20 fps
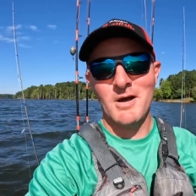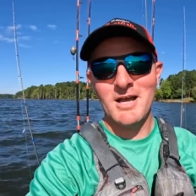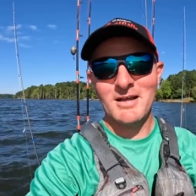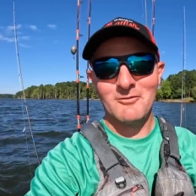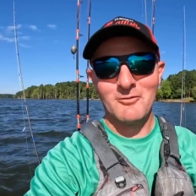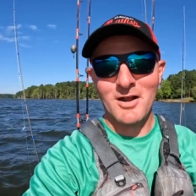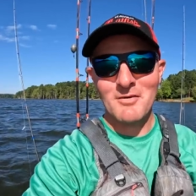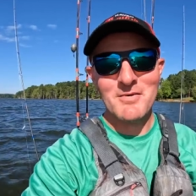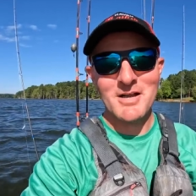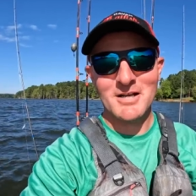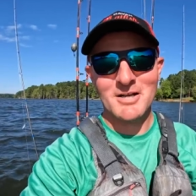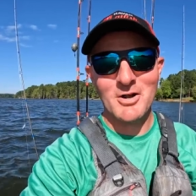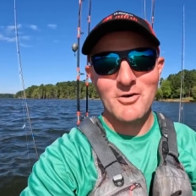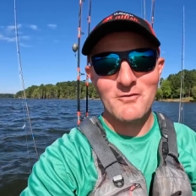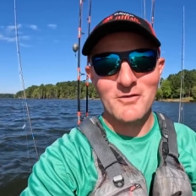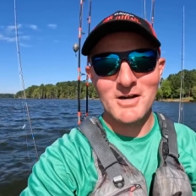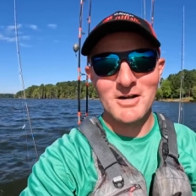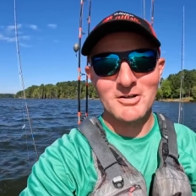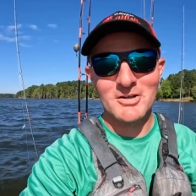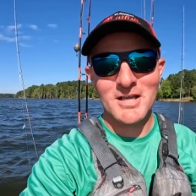back, right back
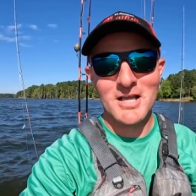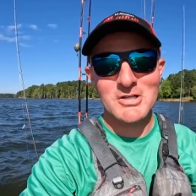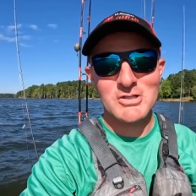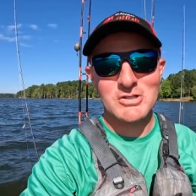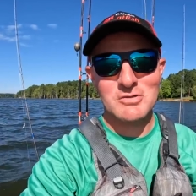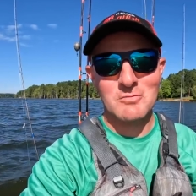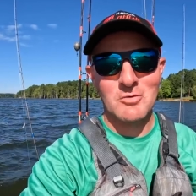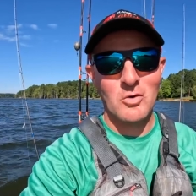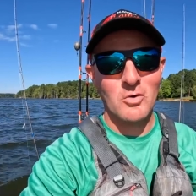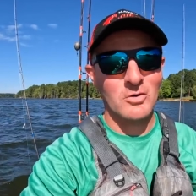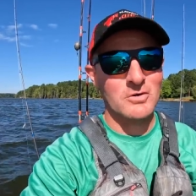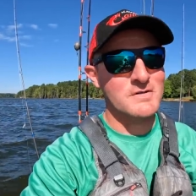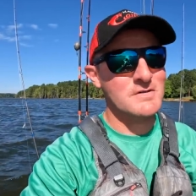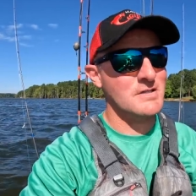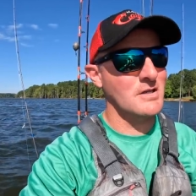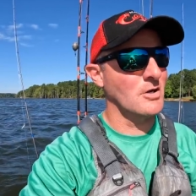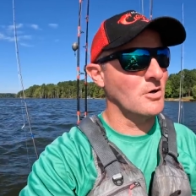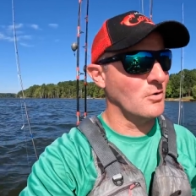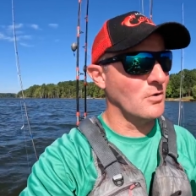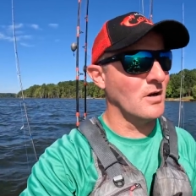over here catch some more.
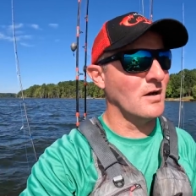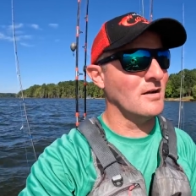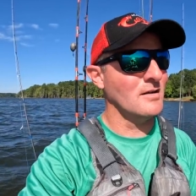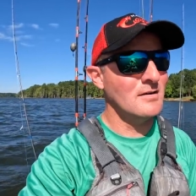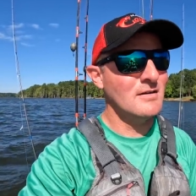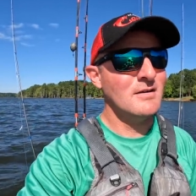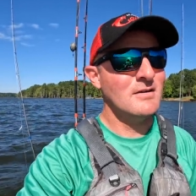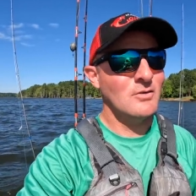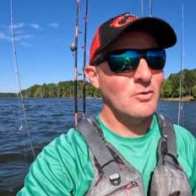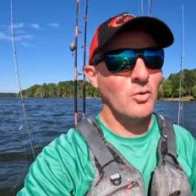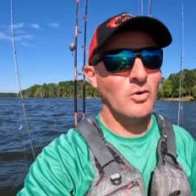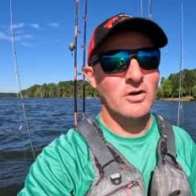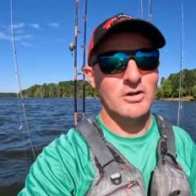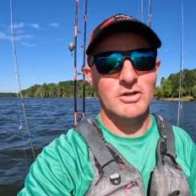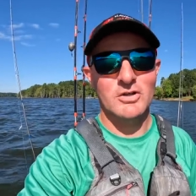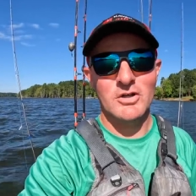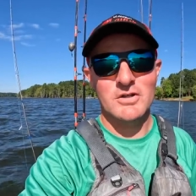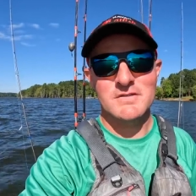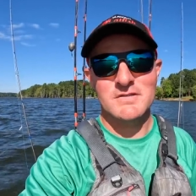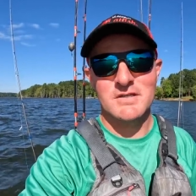So uh, we're
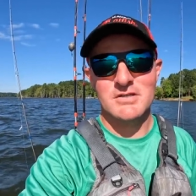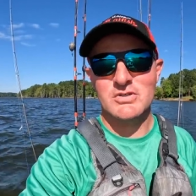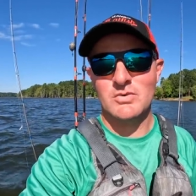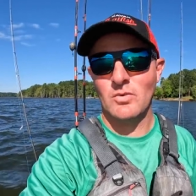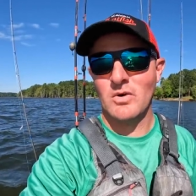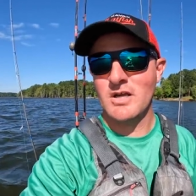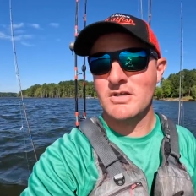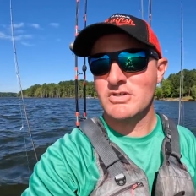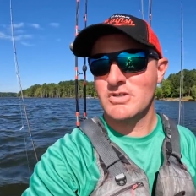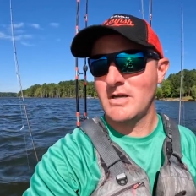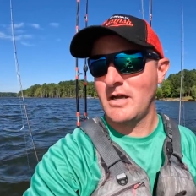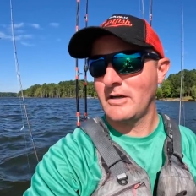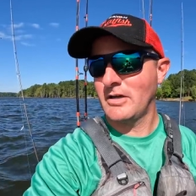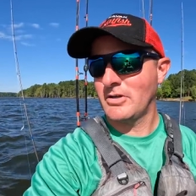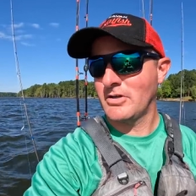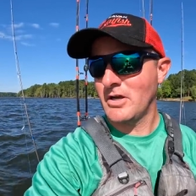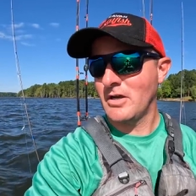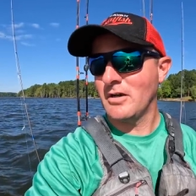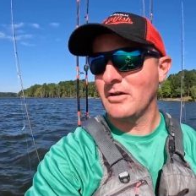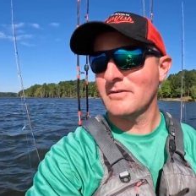in a good situation out
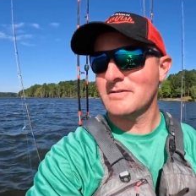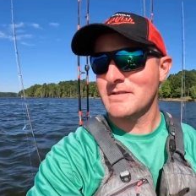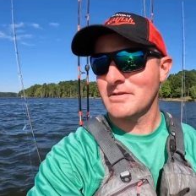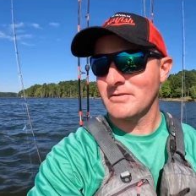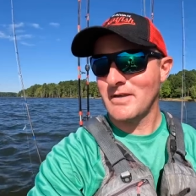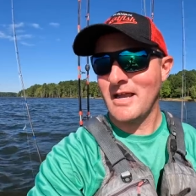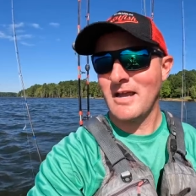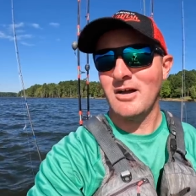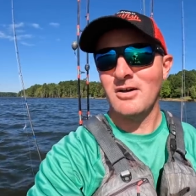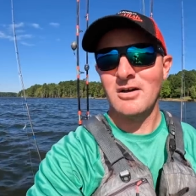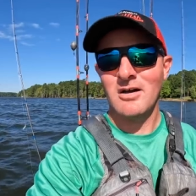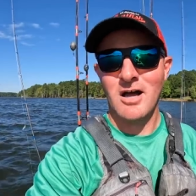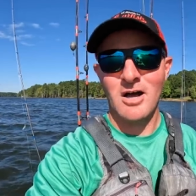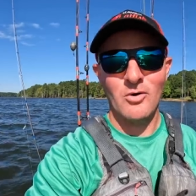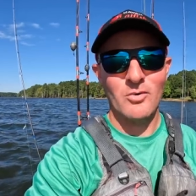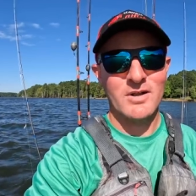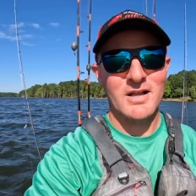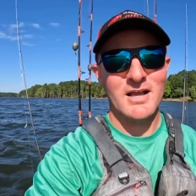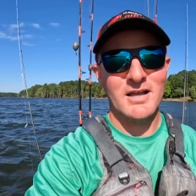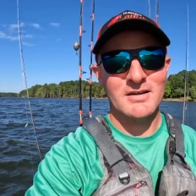here, y'all. So now
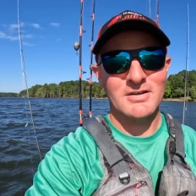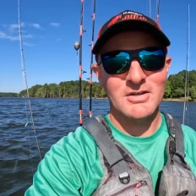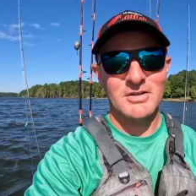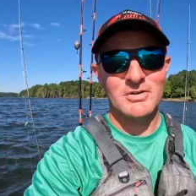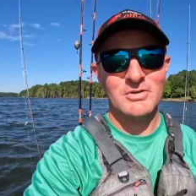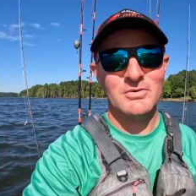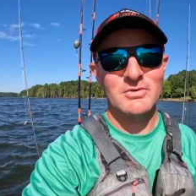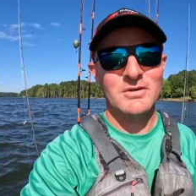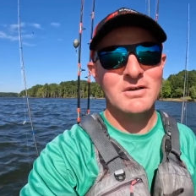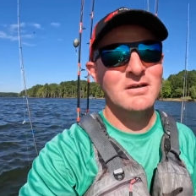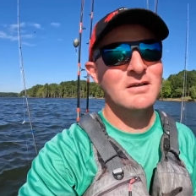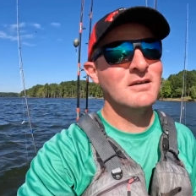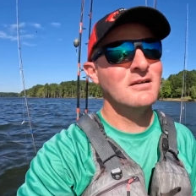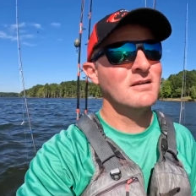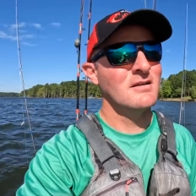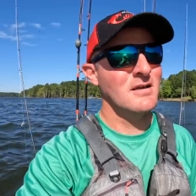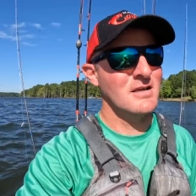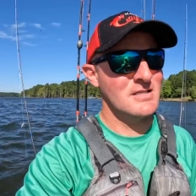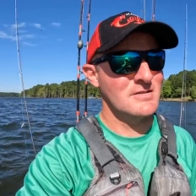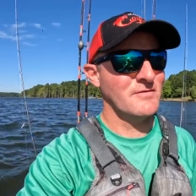all we gotta do
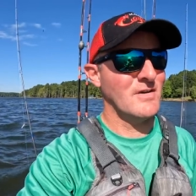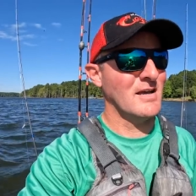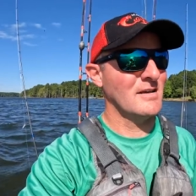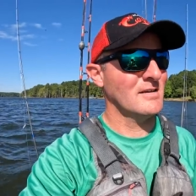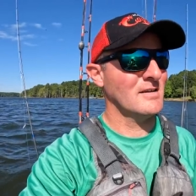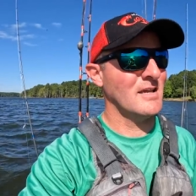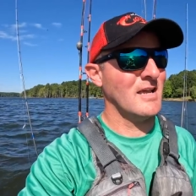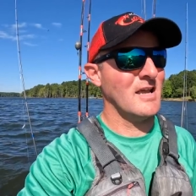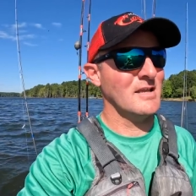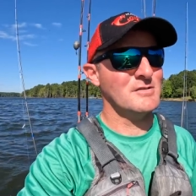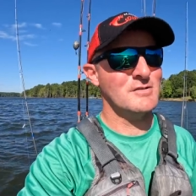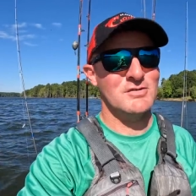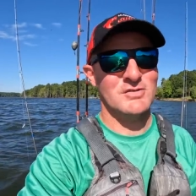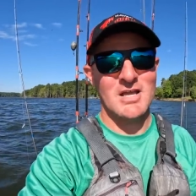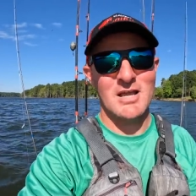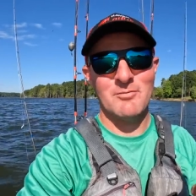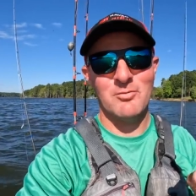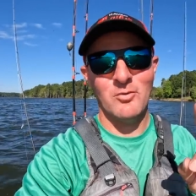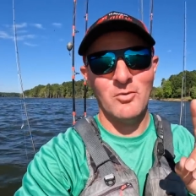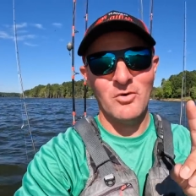is find the cats.
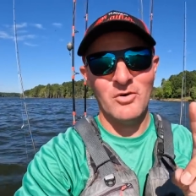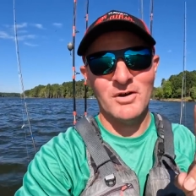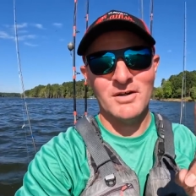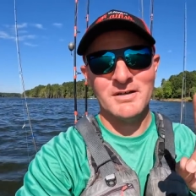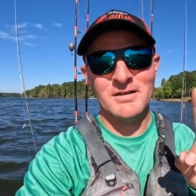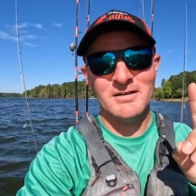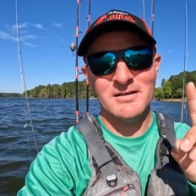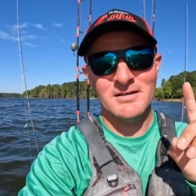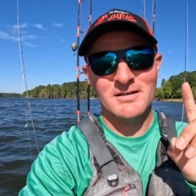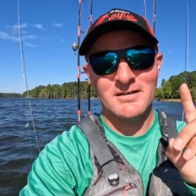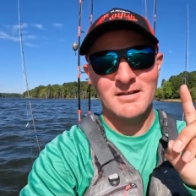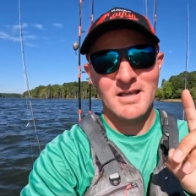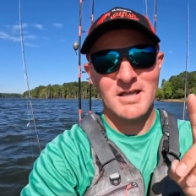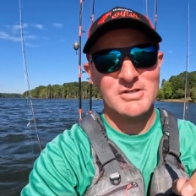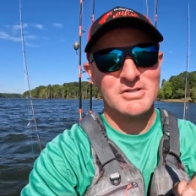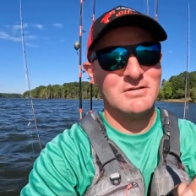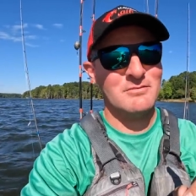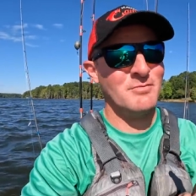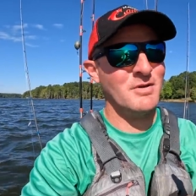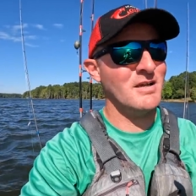Step one,
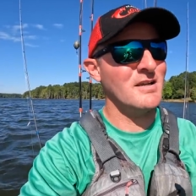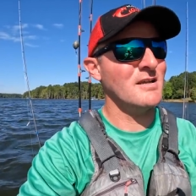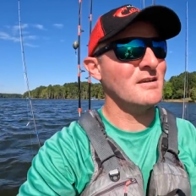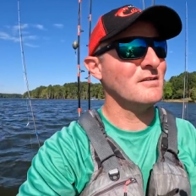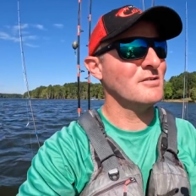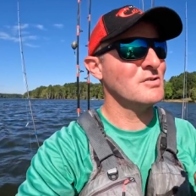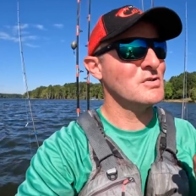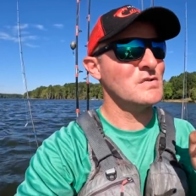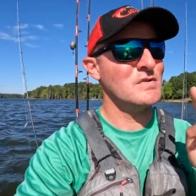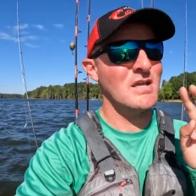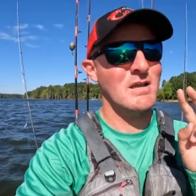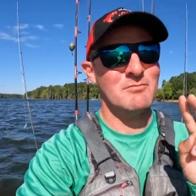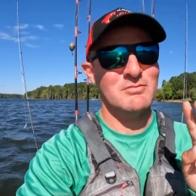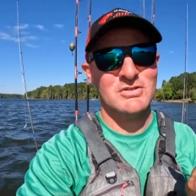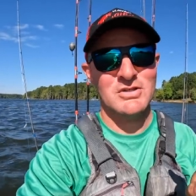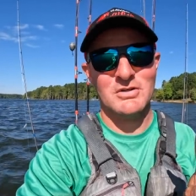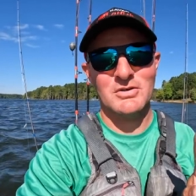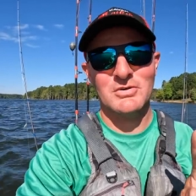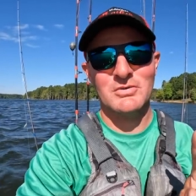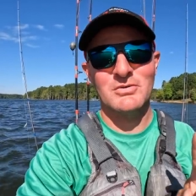catch the bait. Step
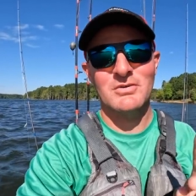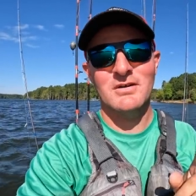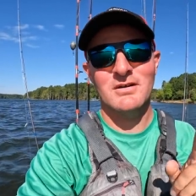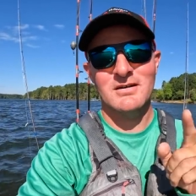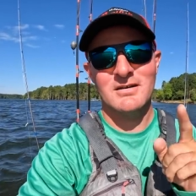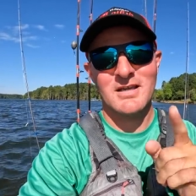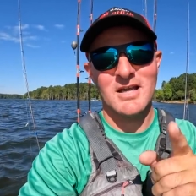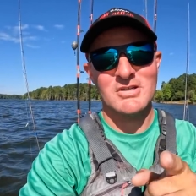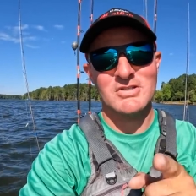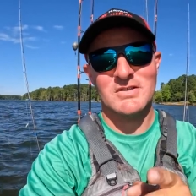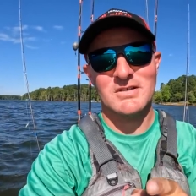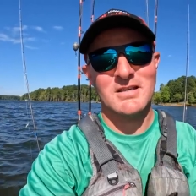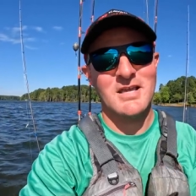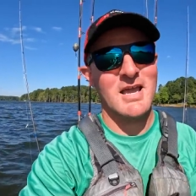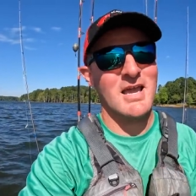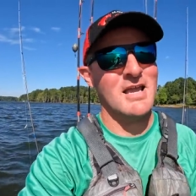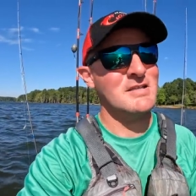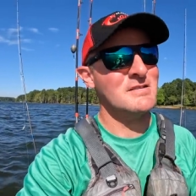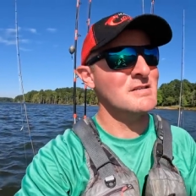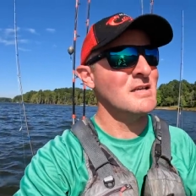two, catch the
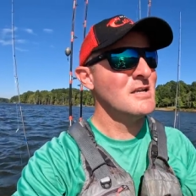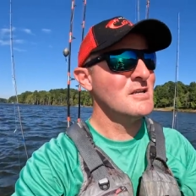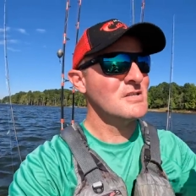cats.